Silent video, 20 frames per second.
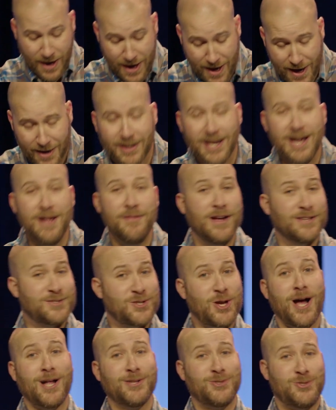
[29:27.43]
God. That's
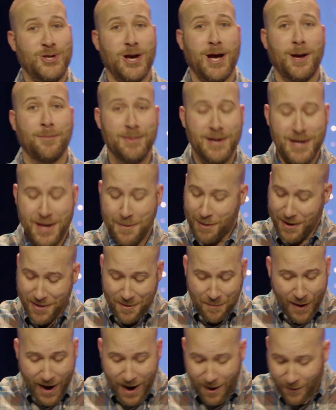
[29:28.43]
God's job. By
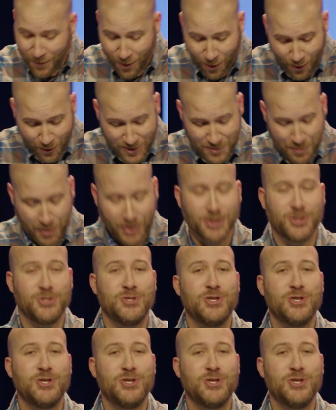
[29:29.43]
the power of the Holy Spirit.